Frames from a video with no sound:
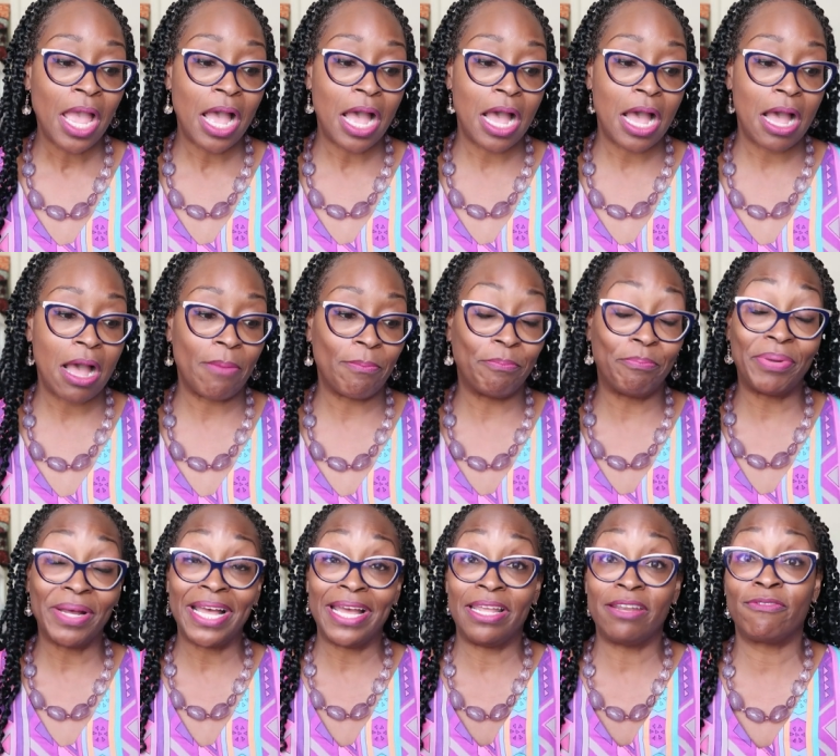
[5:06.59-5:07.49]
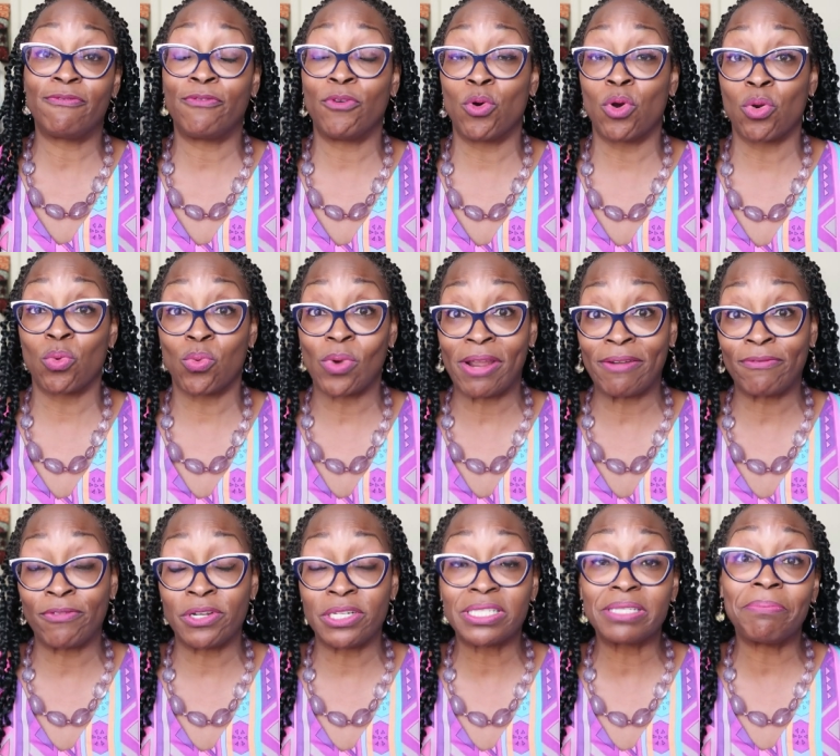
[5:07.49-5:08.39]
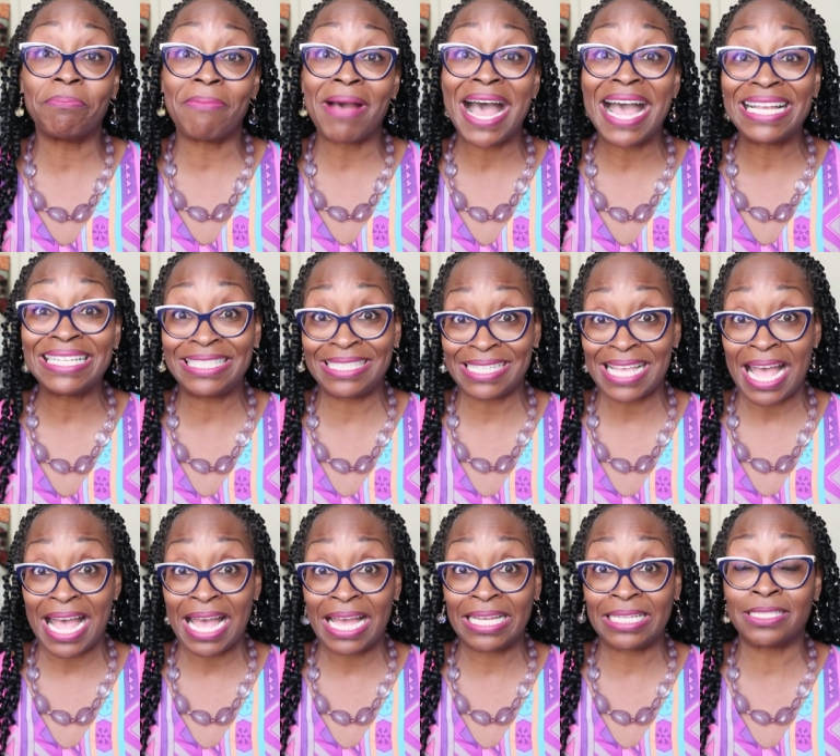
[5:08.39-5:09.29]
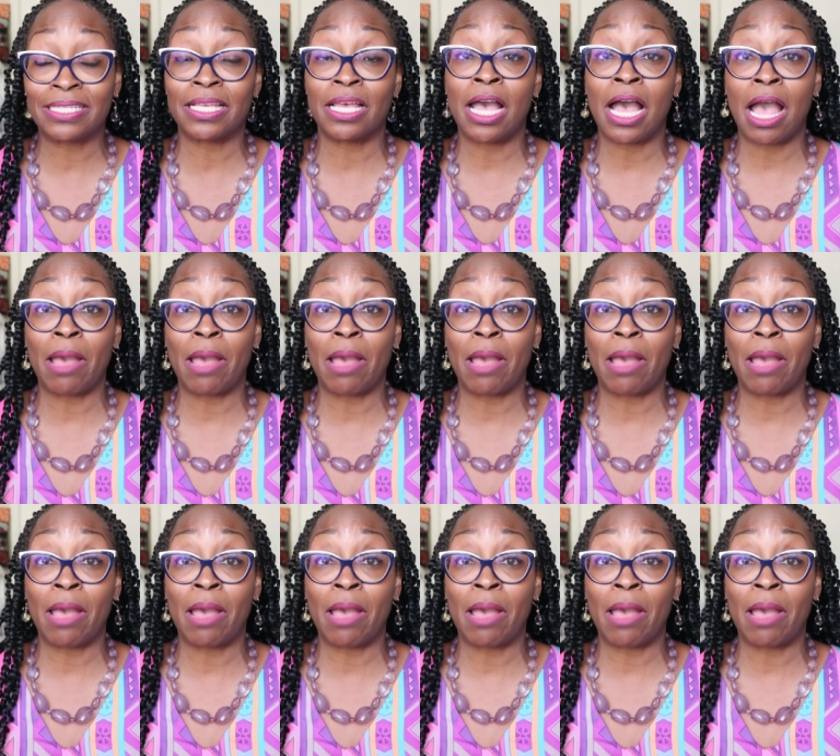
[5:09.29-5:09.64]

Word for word: Um, but for reference, my size,